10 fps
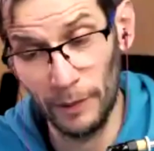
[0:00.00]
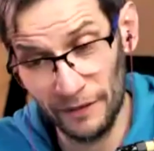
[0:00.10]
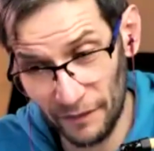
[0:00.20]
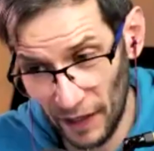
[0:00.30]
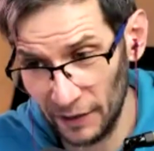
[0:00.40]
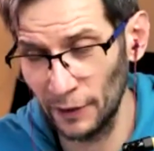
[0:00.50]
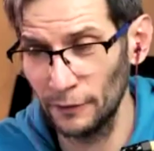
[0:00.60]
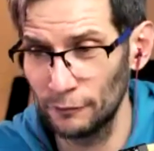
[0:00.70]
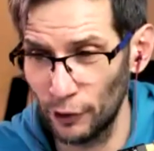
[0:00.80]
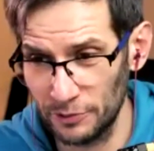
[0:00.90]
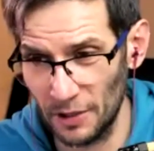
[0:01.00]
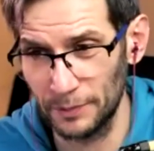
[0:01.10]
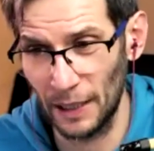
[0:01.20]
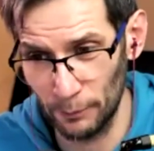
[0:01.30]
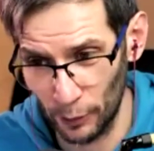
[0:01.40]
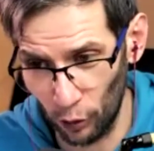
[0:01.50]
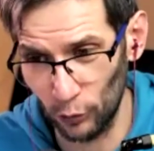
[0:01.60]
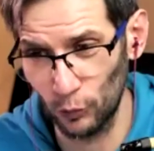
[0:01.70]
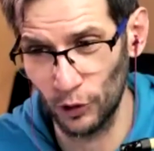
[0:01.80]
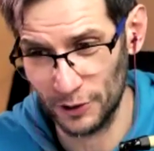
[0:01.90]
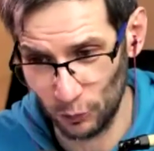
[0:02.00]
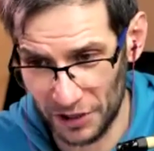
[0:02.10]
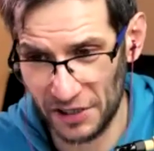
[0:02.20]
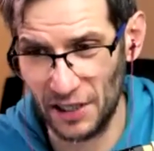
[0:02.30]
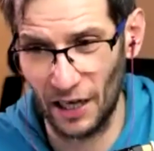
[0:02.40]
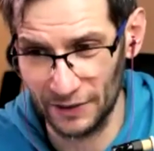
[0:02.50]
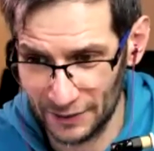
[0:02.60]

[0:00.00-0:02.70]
and then from September onwards we start